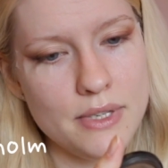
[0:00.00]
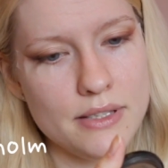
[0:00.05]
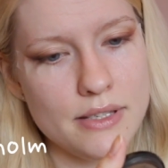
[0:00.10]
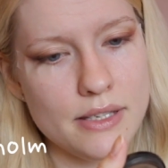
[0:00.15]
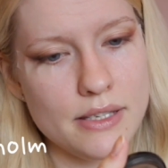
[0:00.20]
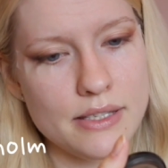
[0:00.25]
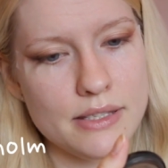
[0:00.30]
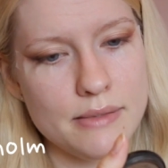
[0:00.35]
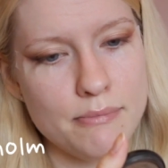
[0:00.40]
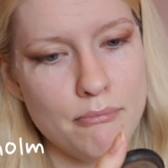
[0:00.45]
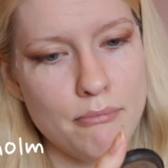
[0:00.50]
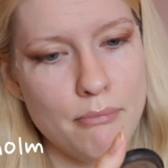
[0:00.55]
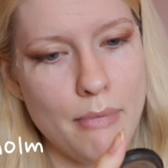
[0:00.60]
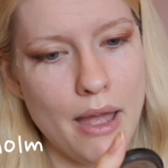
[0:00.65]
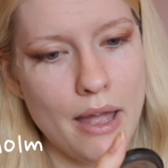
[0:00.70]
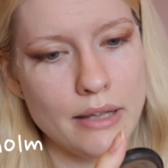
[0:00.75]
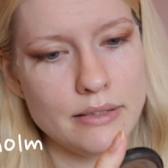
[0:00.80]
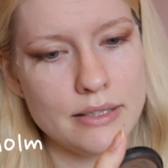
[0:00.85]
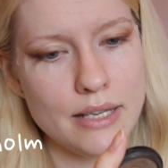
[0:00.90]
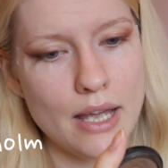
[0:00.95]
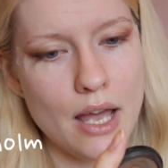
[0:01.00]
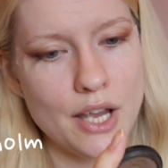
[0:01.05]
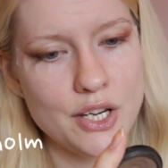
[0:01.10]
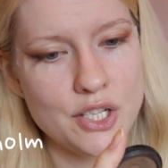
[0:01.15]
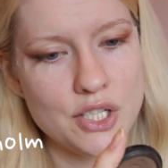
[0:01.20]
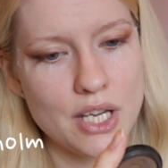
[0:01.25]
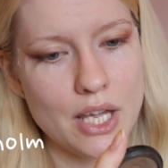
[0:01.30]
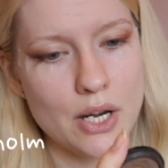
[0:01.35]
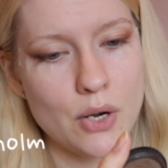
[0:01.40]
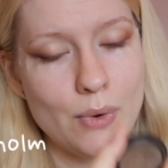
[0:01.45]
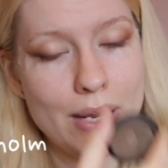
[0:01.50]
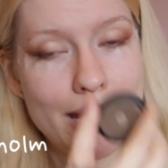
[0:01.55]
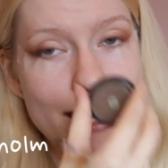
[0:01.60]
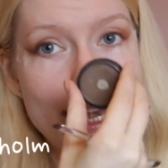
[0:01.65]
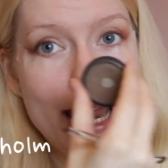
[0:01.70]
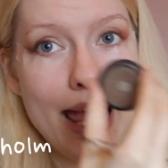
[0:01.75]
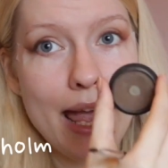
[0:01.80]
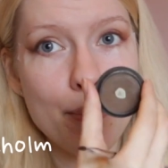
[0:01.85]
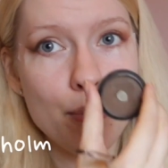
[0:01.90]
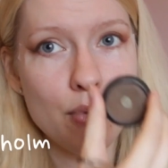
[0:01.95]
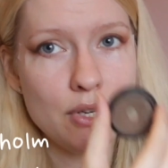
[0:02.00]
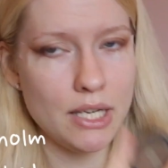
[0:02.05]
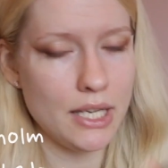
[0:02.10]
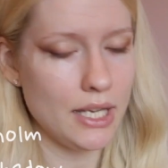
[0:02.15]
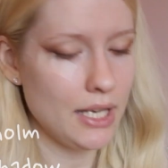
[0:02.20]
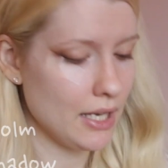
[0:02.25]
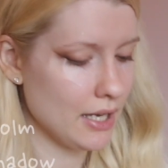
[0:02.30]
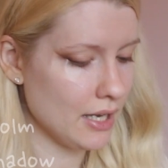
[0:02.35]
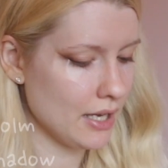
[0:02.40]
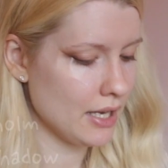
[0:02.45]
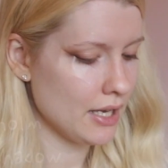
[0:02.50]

This is matte eyeshadow in Ebony.